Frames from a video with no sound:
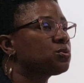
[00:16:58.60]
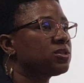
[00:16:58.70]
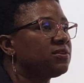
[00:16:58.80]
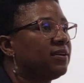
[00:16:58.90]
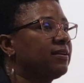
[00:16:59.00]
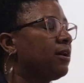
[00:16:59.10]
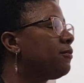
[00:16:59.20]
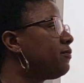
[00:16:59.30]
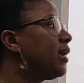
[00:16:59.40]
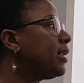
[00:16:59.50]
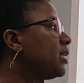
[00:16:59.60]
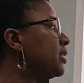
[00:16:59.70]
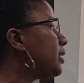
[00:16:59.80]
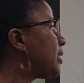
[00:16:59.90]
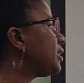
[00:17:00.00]
sources of
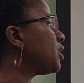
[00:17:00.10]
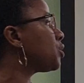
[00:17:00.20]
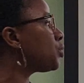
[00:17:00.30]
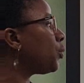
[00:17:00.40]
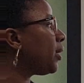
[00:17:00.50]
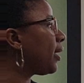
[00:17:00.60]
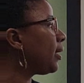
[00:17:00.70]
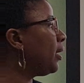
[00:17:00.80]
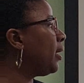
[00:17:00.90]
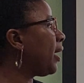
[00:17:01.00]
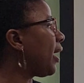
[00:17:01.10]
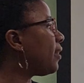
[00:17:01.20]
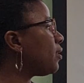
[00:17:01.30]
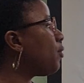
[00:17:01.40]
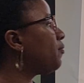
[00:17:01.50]
energy, such as solar,
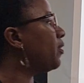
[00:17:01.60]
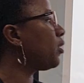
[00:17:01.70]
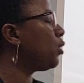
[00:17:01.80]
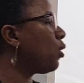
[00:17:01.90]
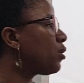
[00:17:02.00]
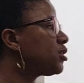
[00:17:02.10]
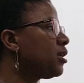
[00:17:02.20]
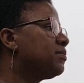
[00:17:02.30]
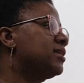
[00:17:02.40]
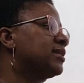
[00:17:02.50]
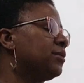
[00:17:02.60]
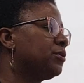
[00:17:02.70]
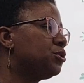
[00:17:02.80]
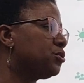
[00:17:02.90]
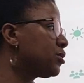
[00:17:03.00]
and over long term this
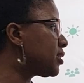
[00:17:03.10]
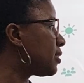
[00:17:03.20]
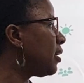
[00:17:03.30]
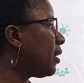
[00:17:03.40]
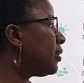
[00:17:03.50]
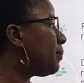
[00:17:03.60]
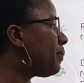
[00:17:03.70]
can reduce the